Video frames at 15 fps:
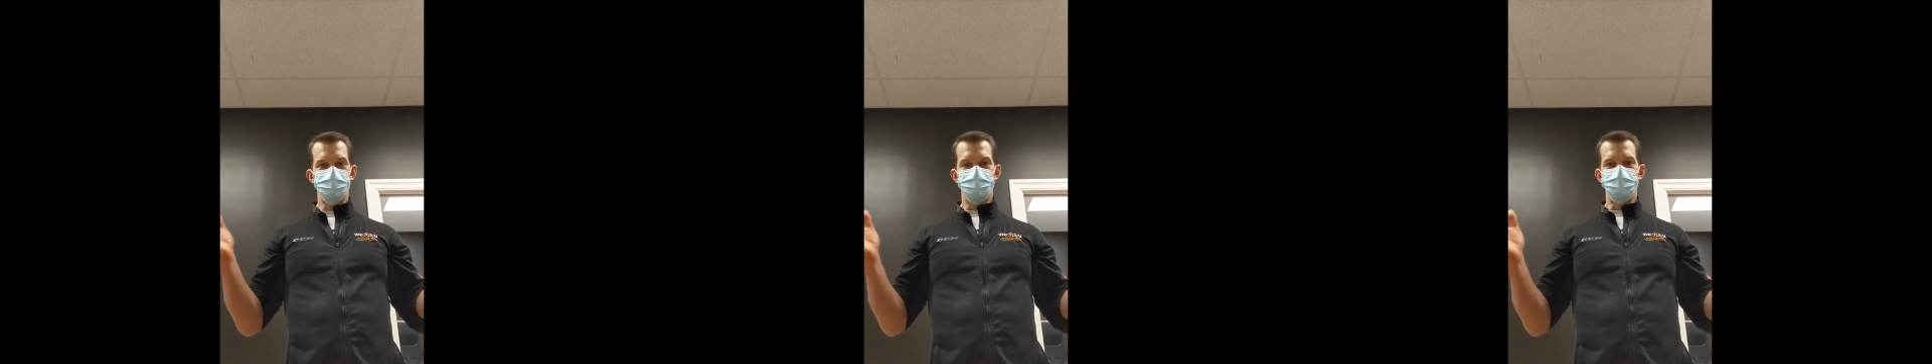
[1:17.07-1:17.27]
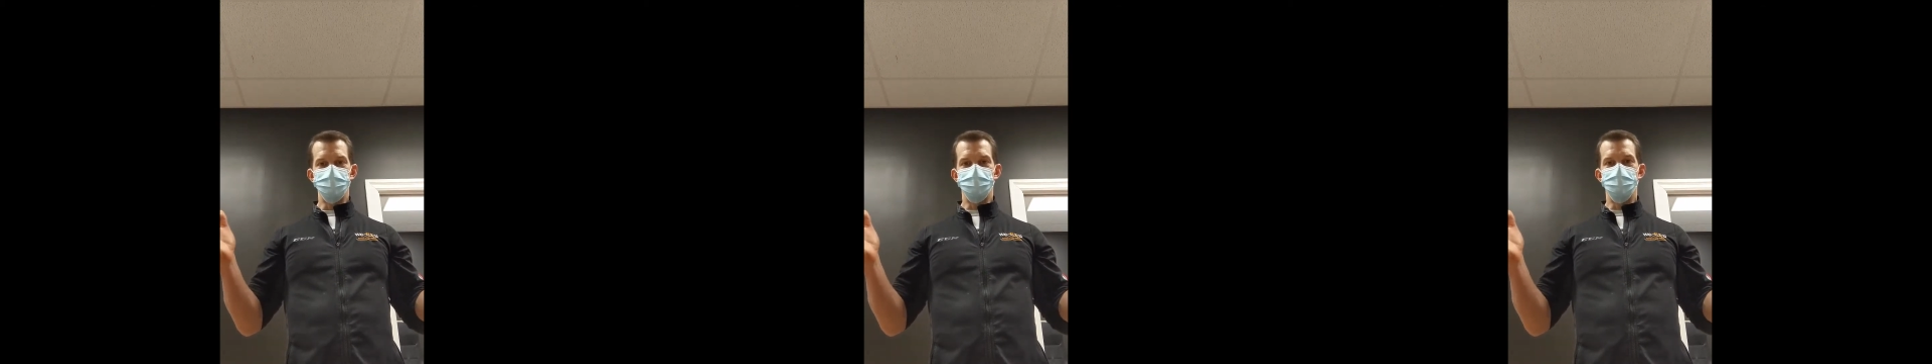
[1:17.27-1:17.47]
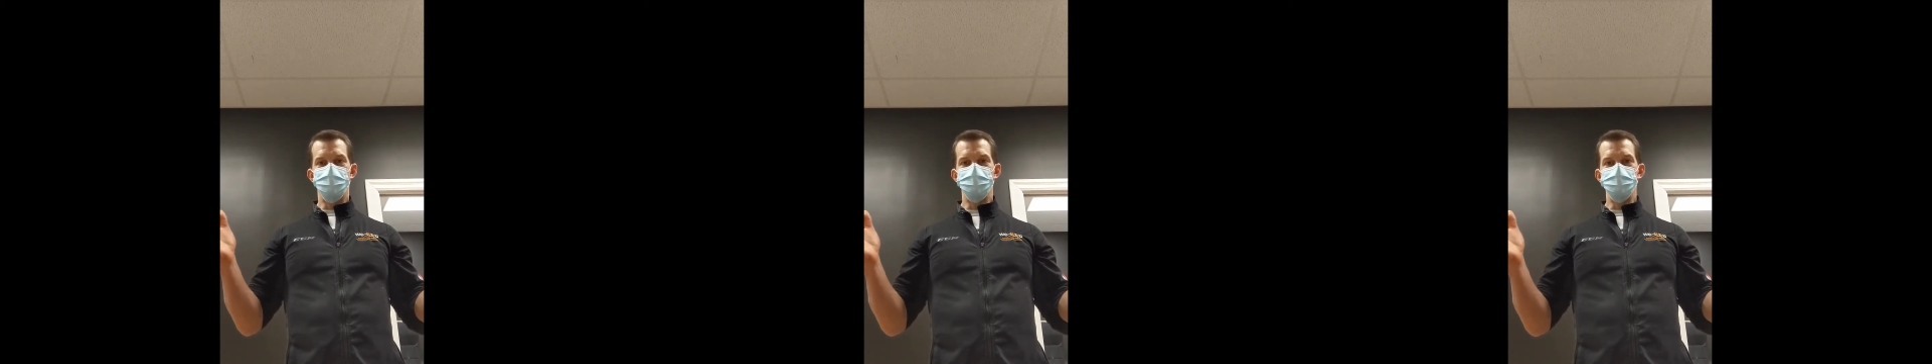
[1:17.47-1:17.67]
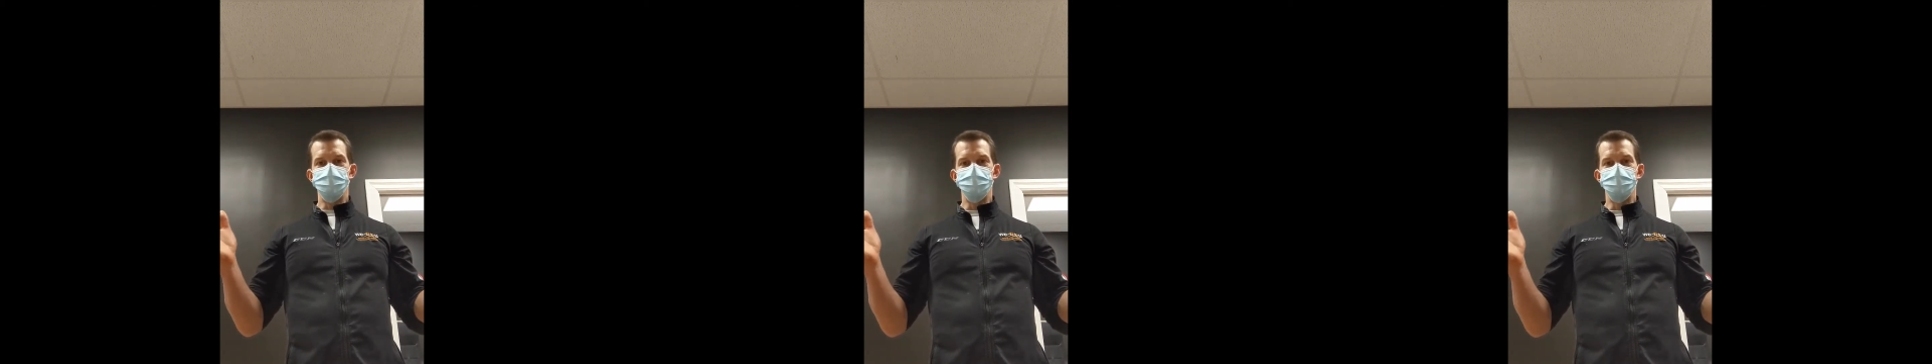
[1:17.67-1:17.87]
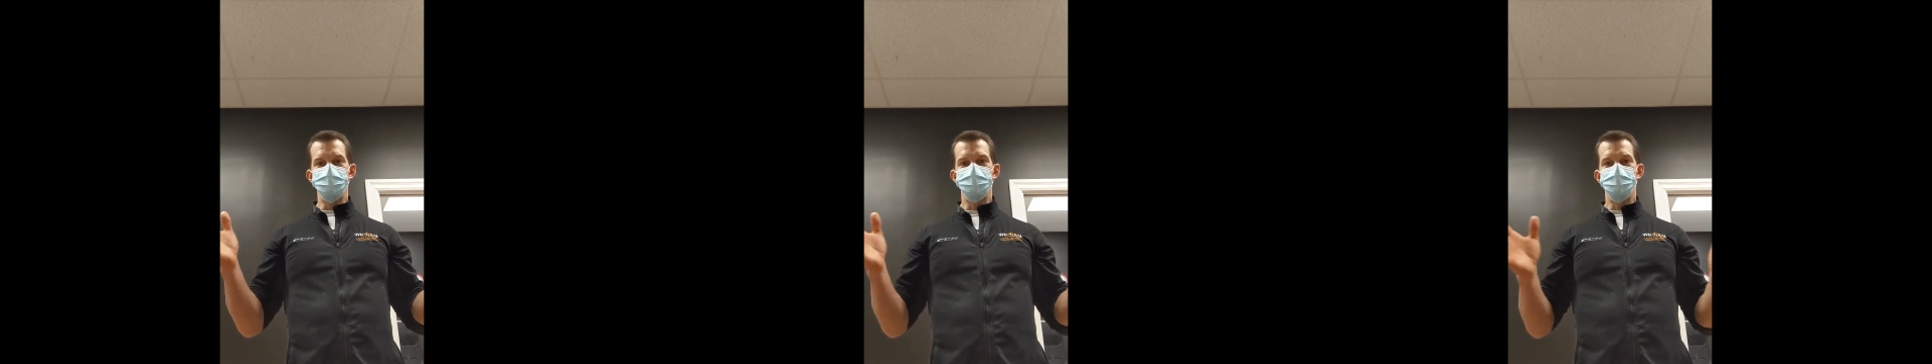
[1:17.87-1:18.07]
all the common
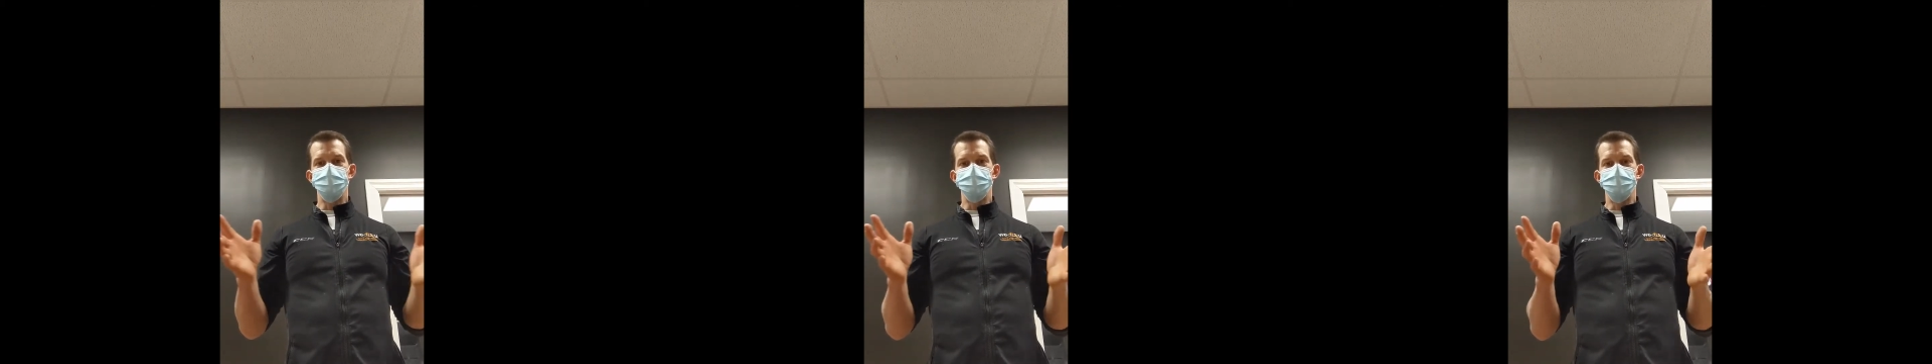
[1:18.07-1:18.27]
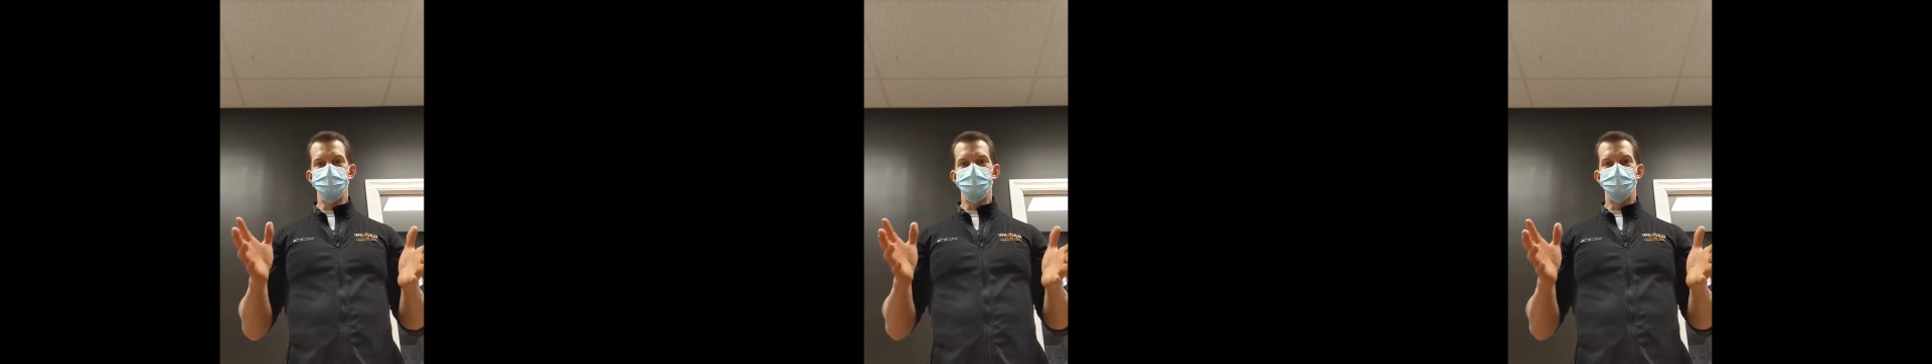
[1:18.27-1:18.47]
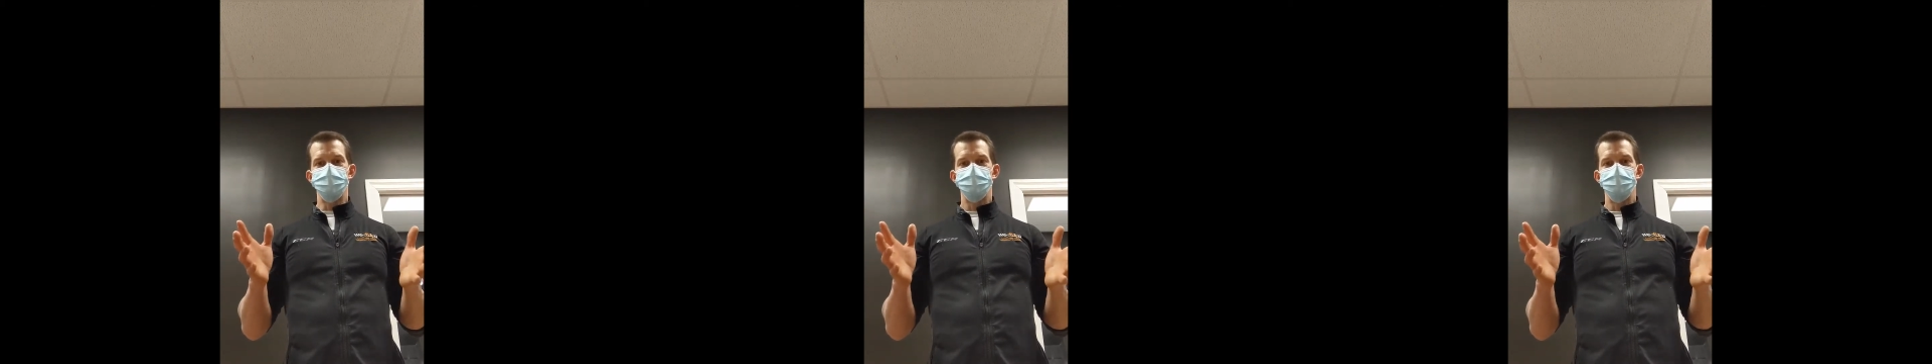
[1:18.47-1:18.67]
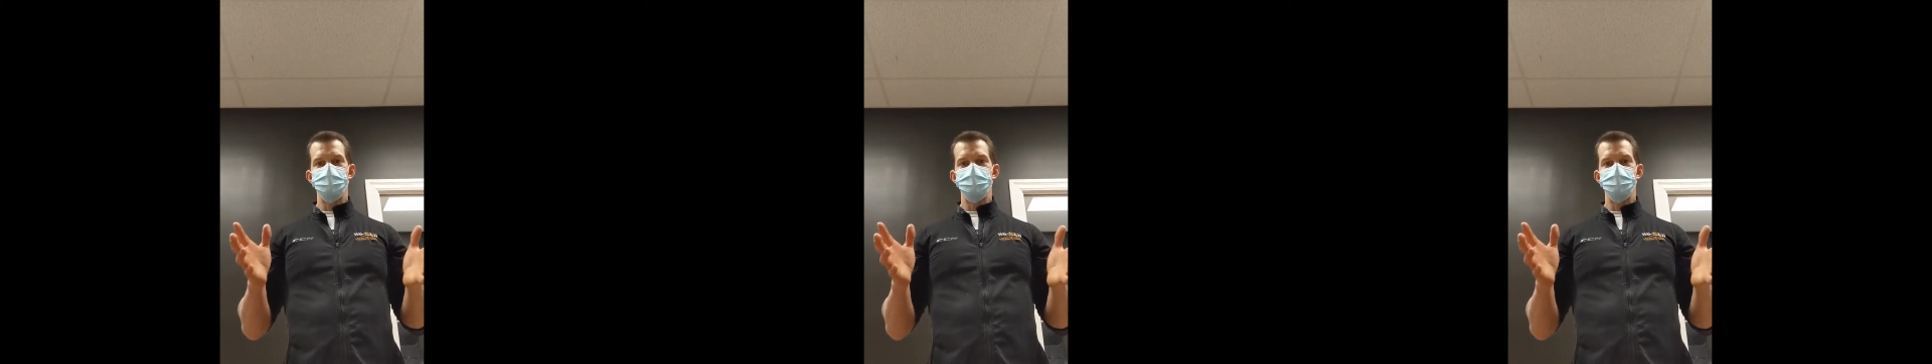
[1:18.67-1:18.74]
sense type of stuff.